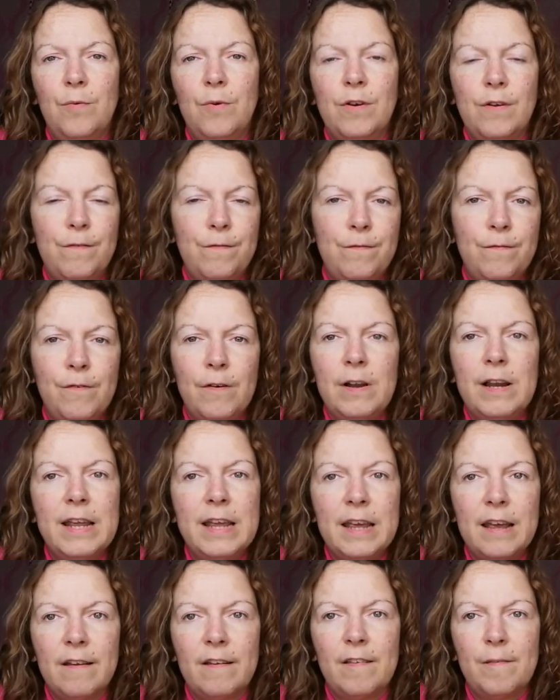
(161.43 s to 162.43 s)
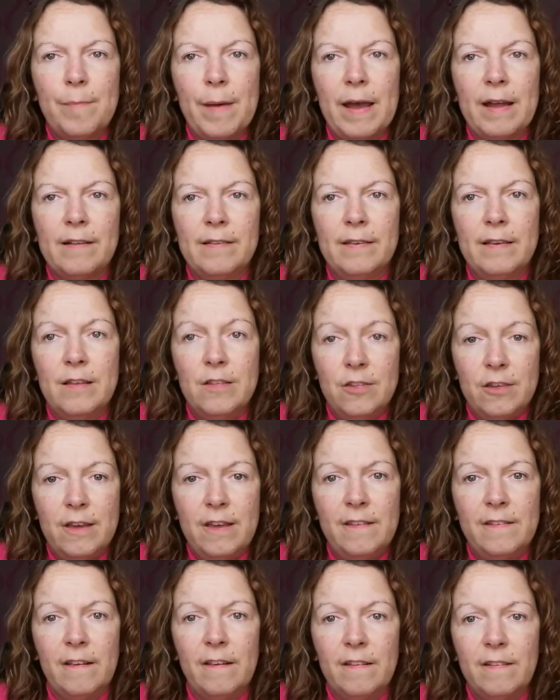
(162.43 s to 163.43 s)
would have fully expected
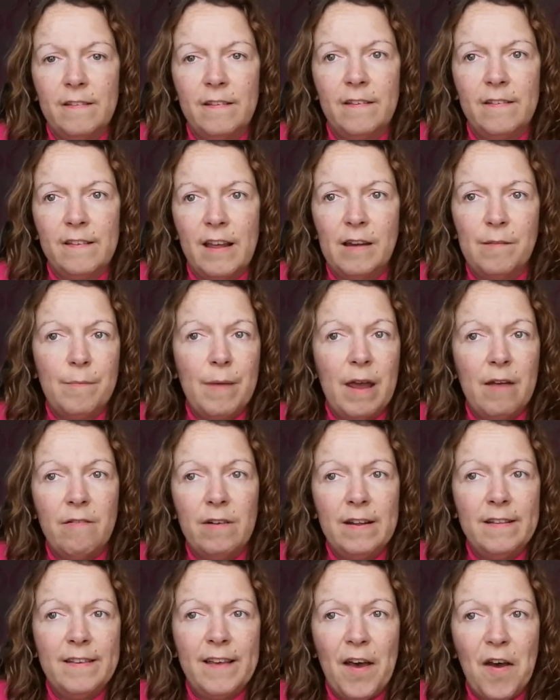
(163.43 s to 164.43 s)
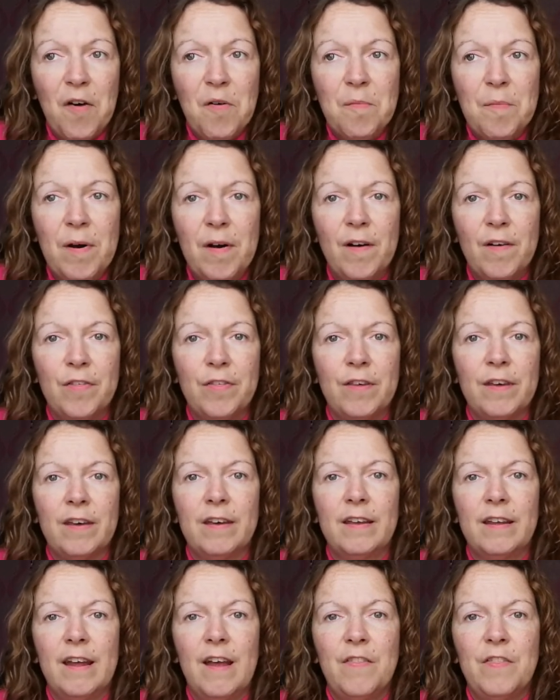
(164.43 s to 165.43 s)
Jesus to send Mary to help Martha
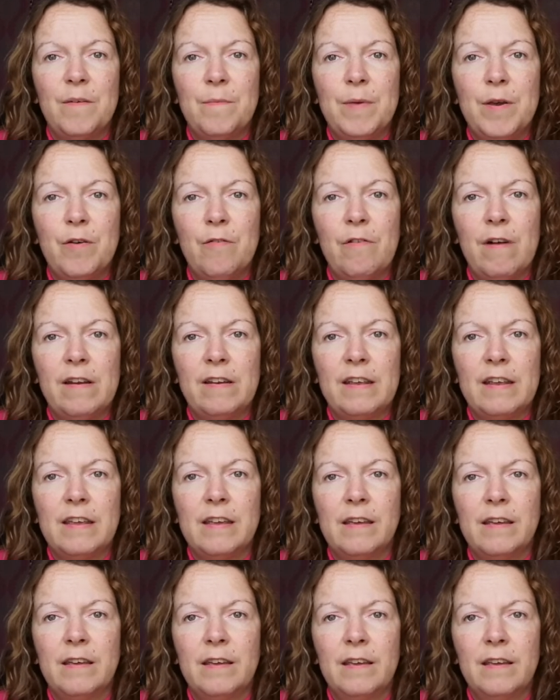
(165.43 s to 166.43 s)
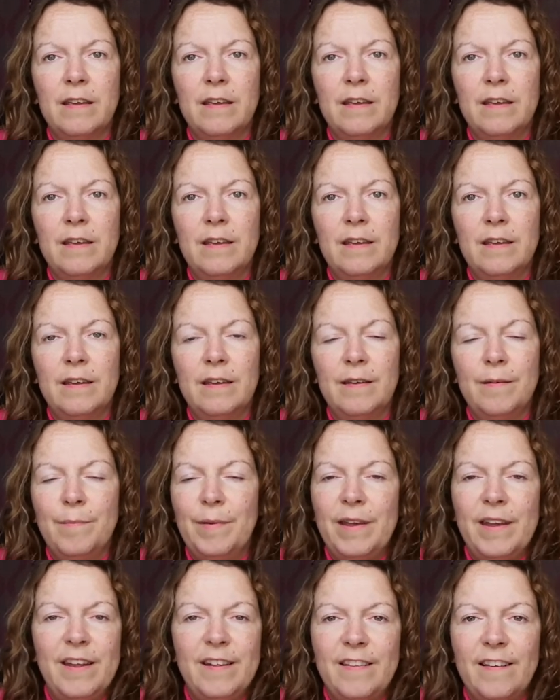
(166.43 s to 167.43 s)
get the meal ready.
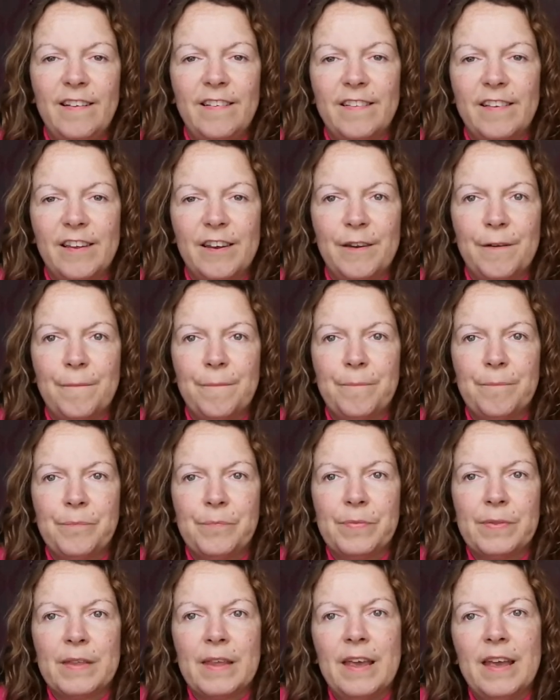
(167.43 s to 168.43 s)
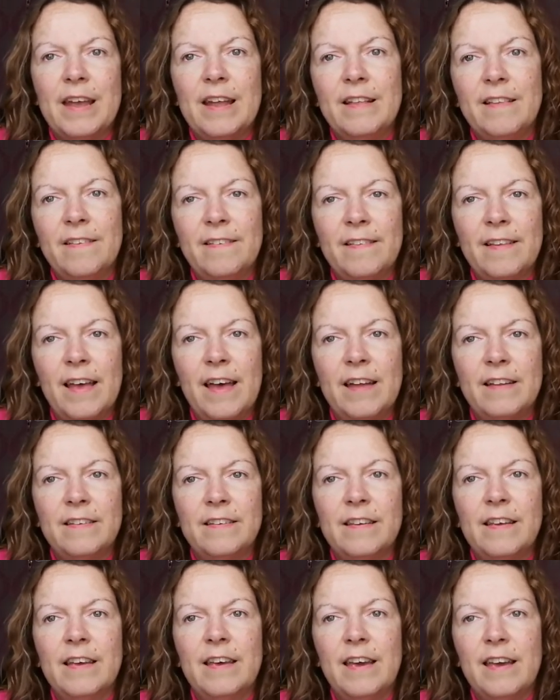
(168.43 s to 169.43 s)
But he doesn't.
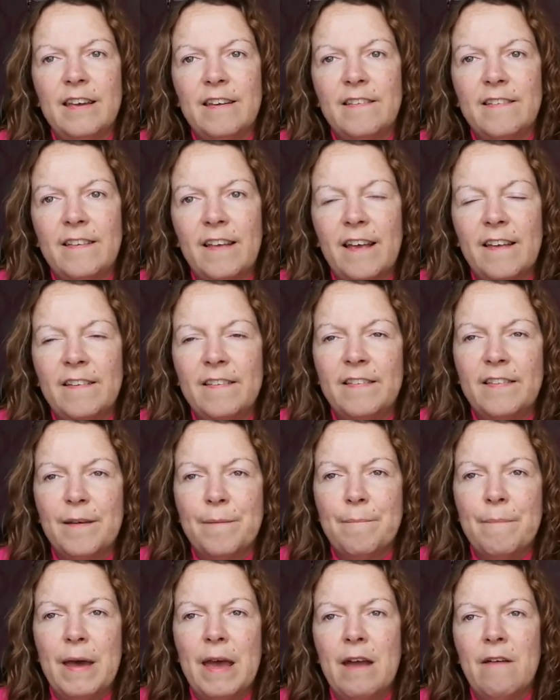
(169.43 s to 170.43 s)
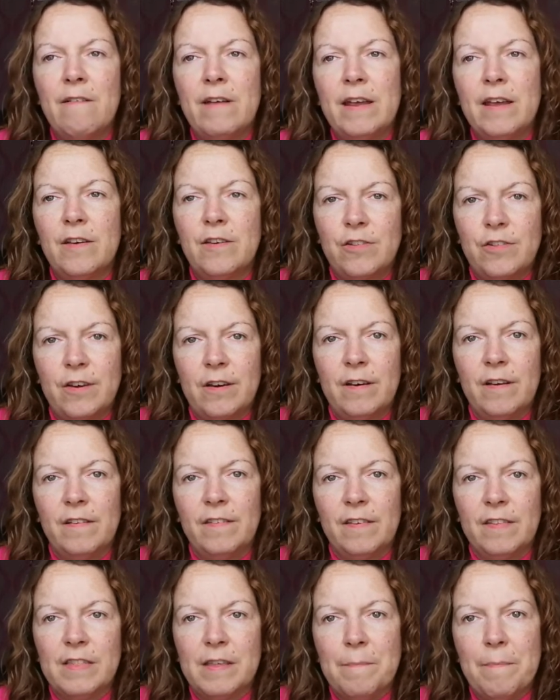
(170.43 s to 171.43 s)
Instead, he says that Mary has
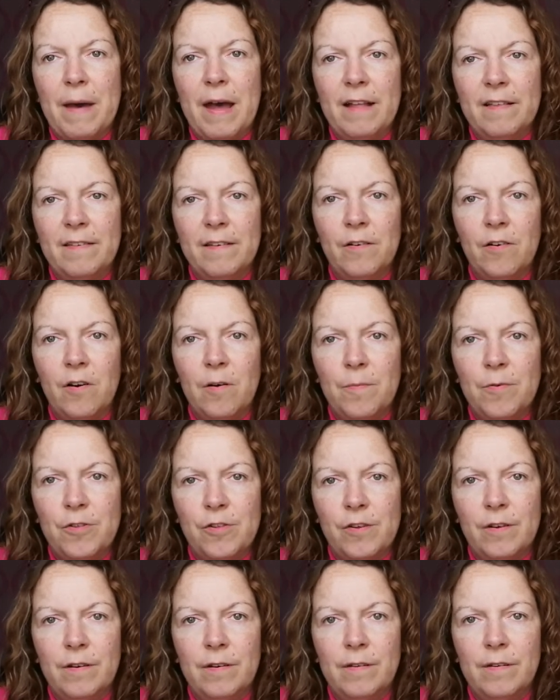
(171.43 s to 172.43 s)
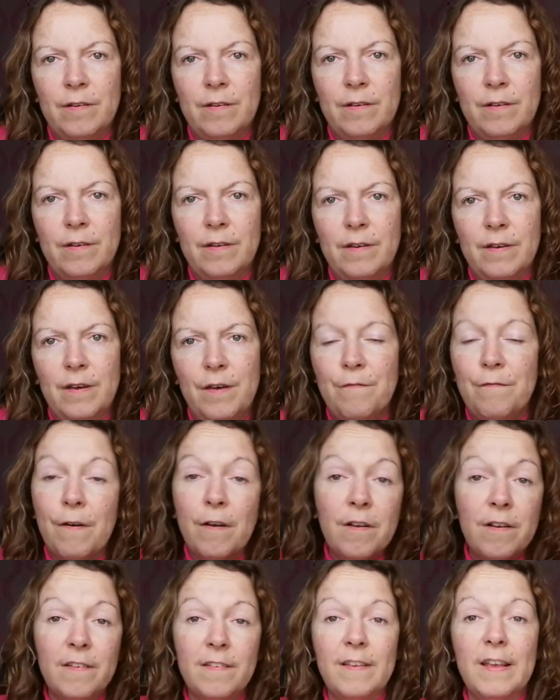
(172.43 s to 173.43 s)
chosen the better option,
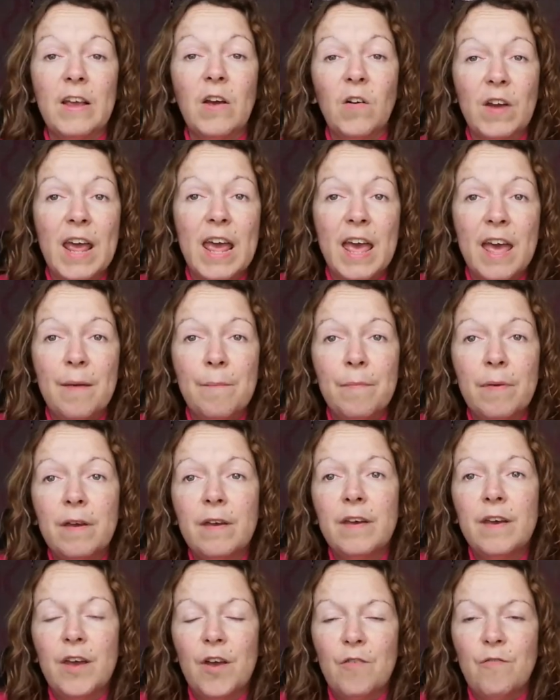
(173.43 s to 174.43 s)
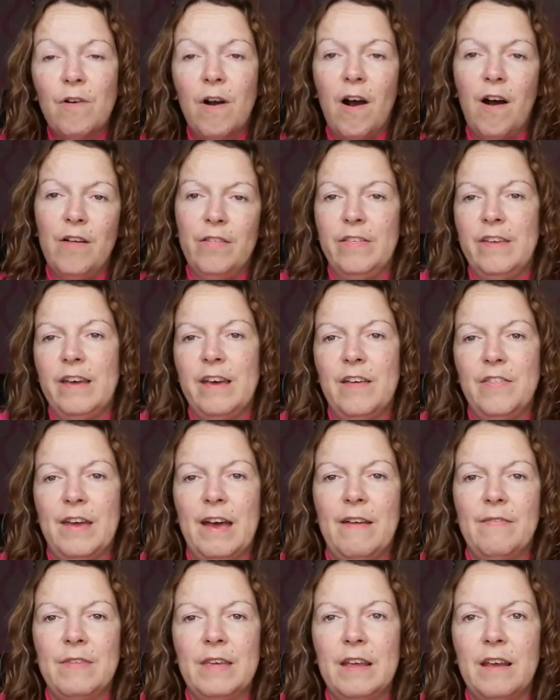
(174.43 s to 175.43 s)
focusing on him rather
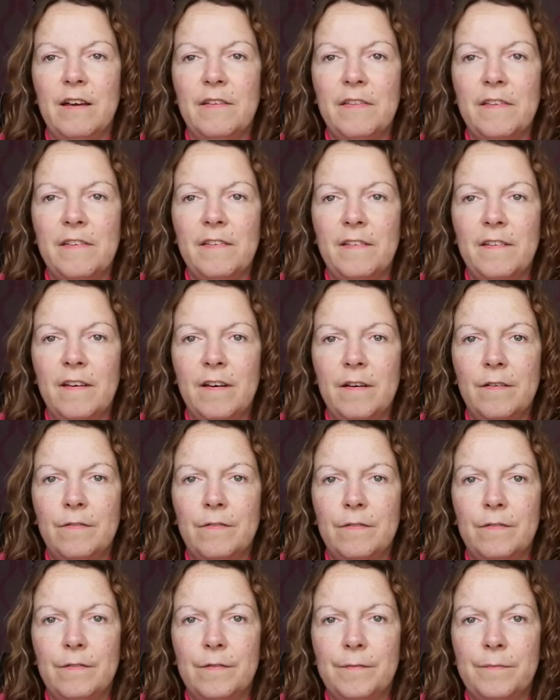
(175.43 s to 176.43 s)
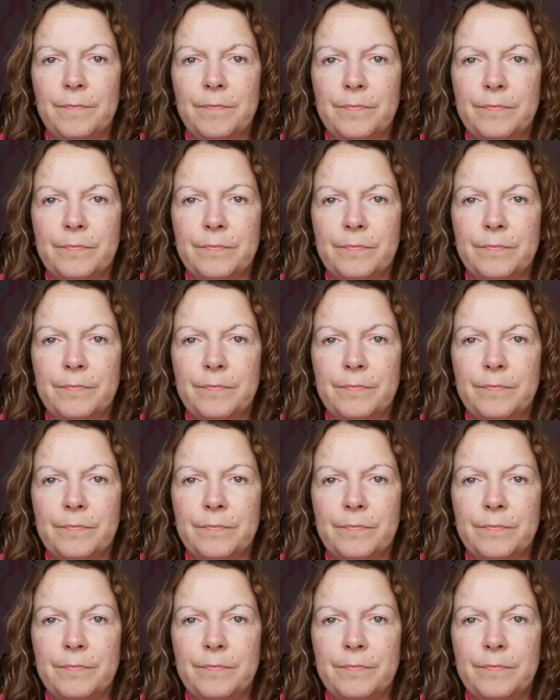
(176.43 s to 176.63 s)
than the other stuff.